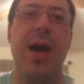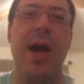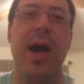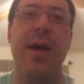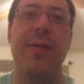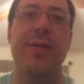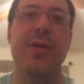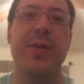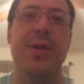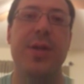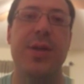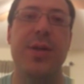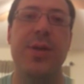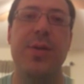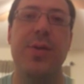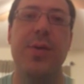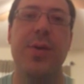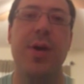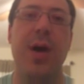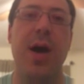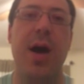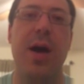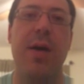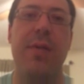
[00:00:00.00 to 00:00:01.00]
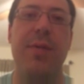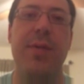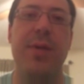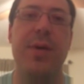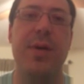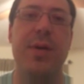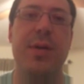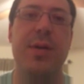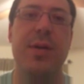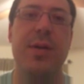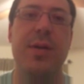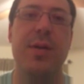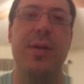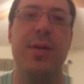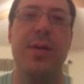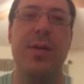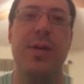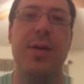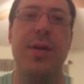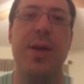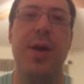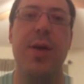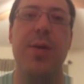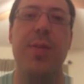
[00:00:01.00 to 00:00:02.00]
after school conference,
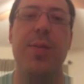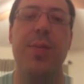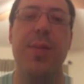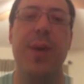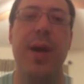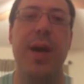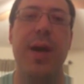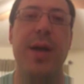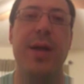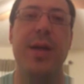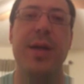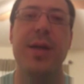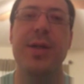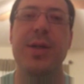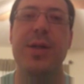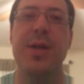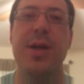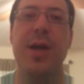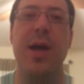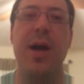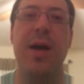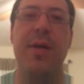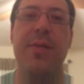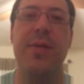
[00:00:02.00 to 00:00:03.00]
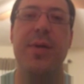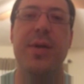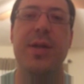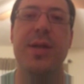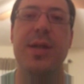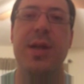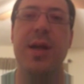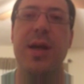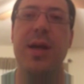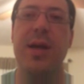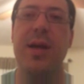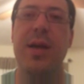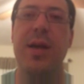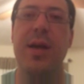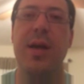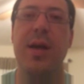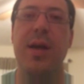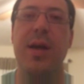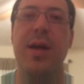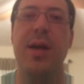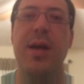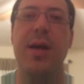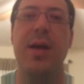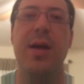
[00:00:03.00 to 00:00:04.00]
parent teacher conference day.
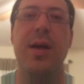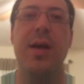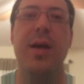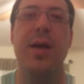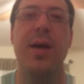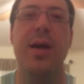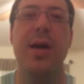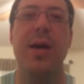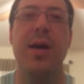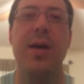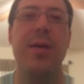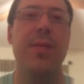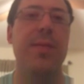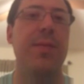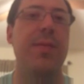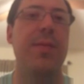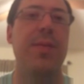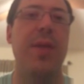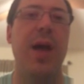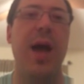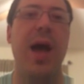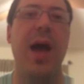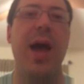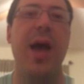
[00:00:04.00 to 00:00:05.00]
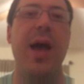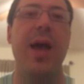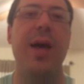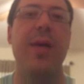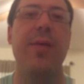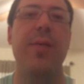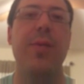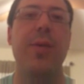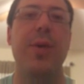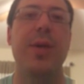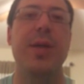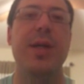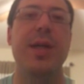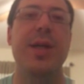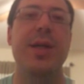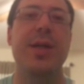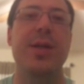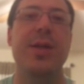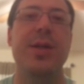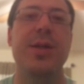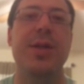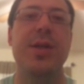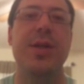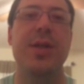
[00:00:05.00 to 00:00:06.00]
I had one
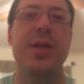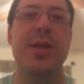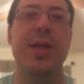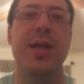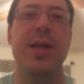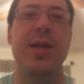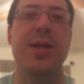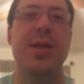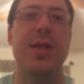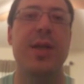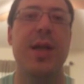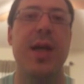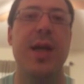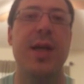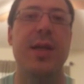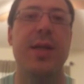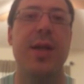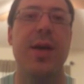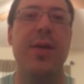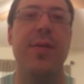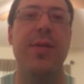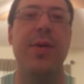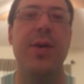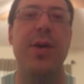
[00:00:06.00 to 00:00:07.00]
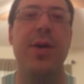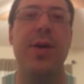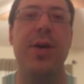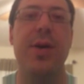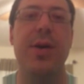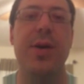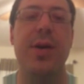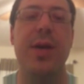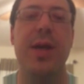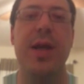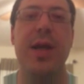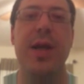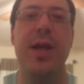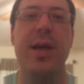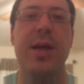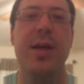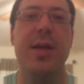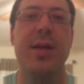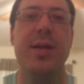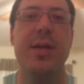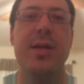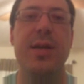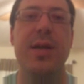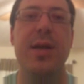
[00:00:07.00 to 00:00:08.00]
teacher, she said she has over 100
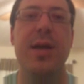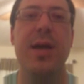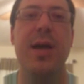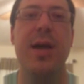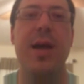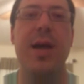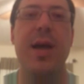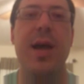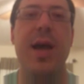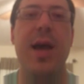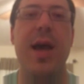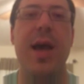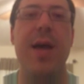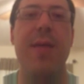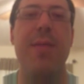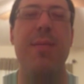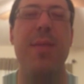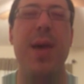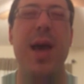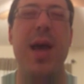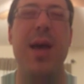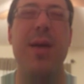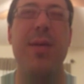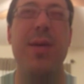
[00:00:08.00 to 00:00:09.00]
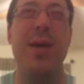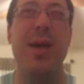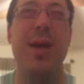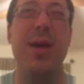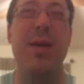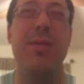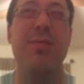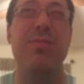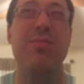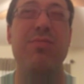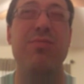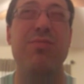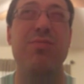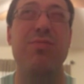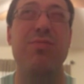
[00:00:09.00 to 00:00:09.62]
kids and maybe